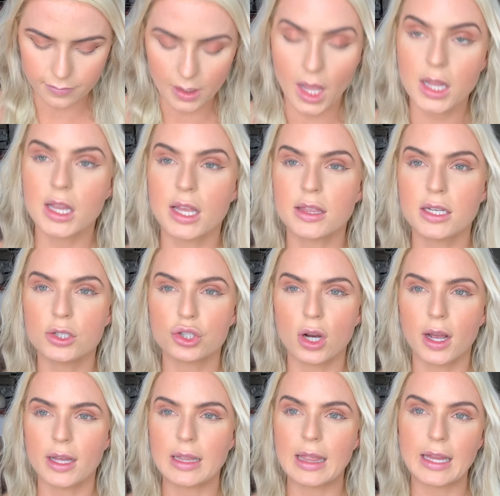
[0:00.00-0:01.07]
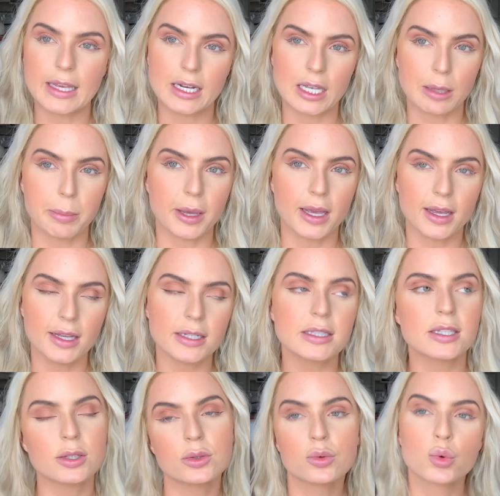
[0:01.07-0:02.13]
Let that dry a little
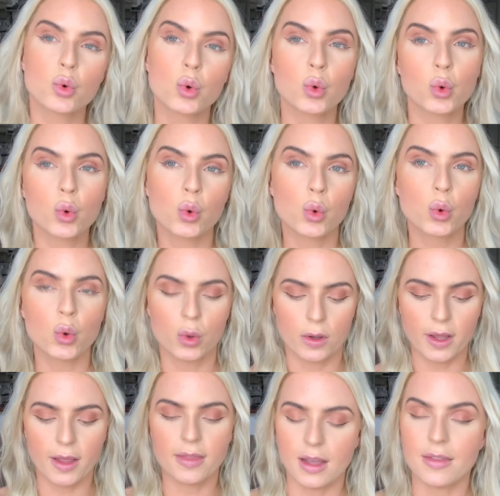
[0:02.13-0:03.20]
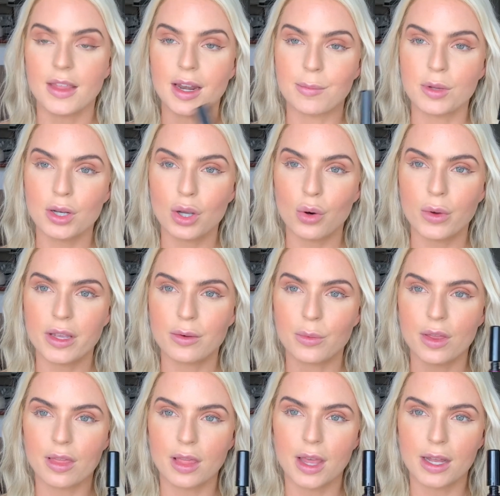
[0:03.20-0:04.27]
bit. And then I'm gonna go in
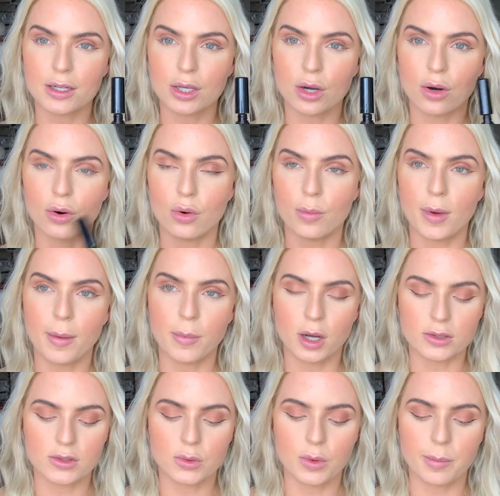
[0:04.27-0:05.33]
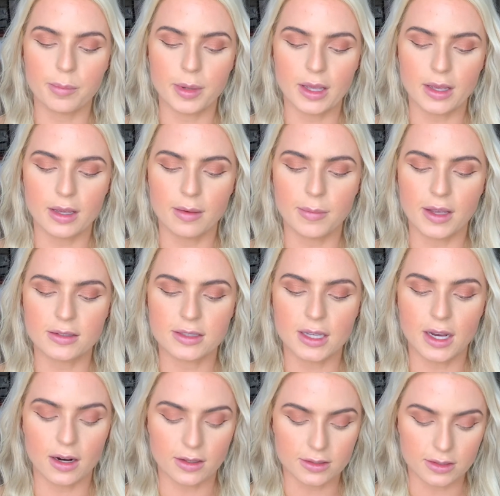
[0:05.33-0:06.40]
with Lancome Monster Big
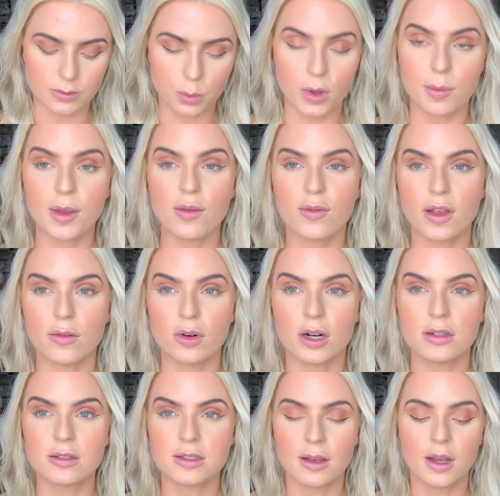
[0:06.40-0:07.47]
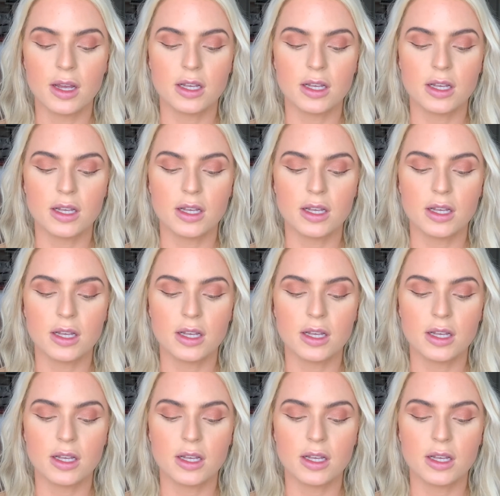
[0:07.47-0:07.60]
Mascara. This is one of my favorites.